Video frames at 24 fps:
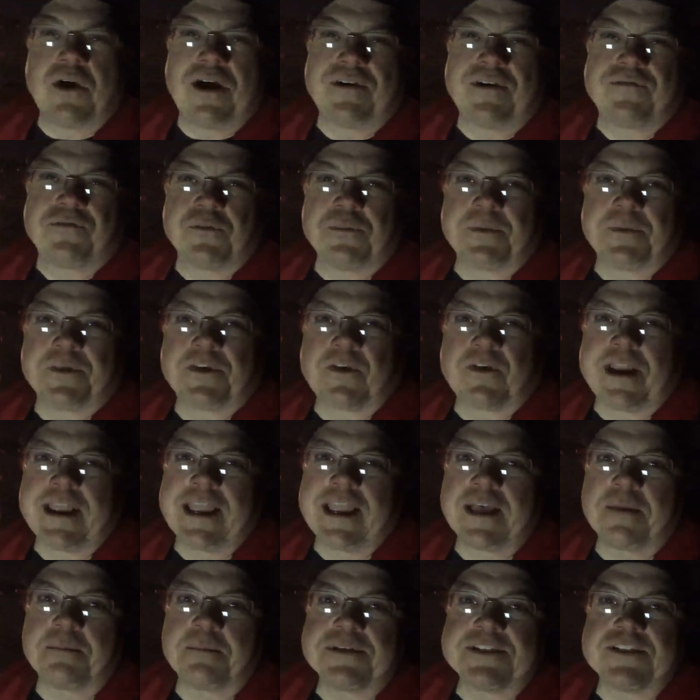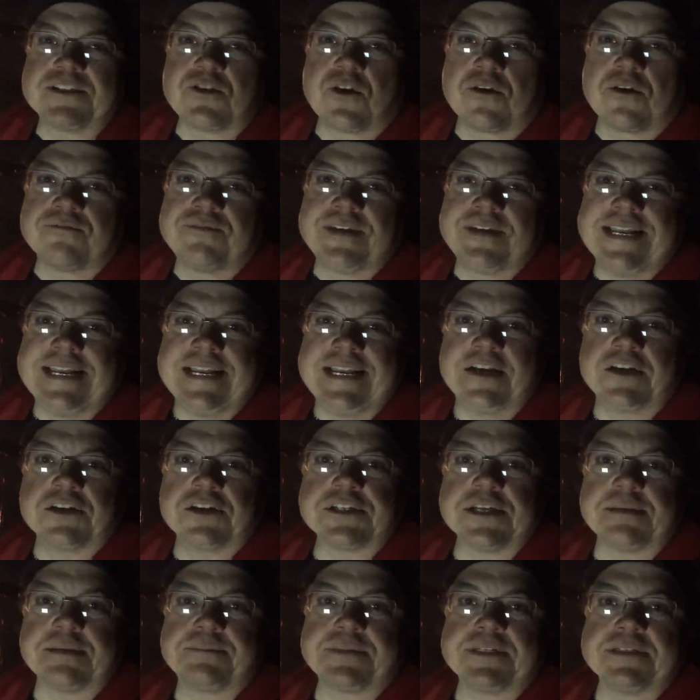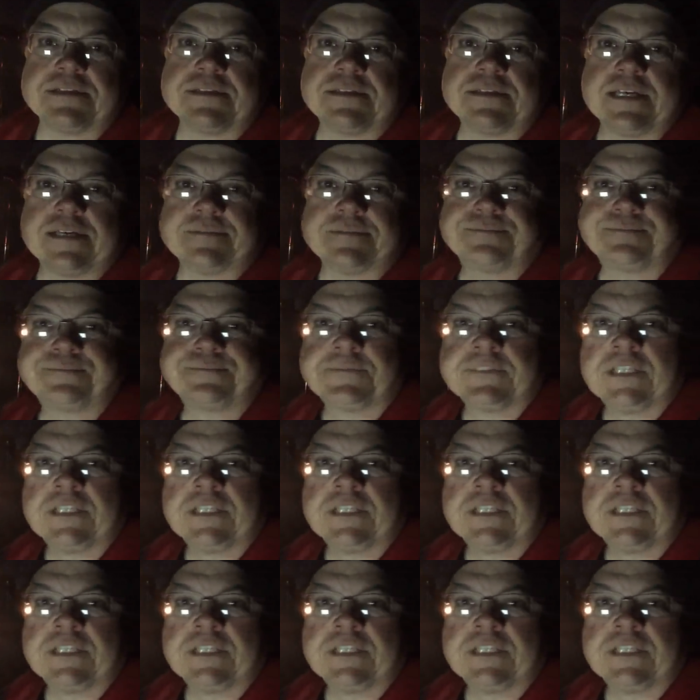a while for them to crank up and start feeding or something. So,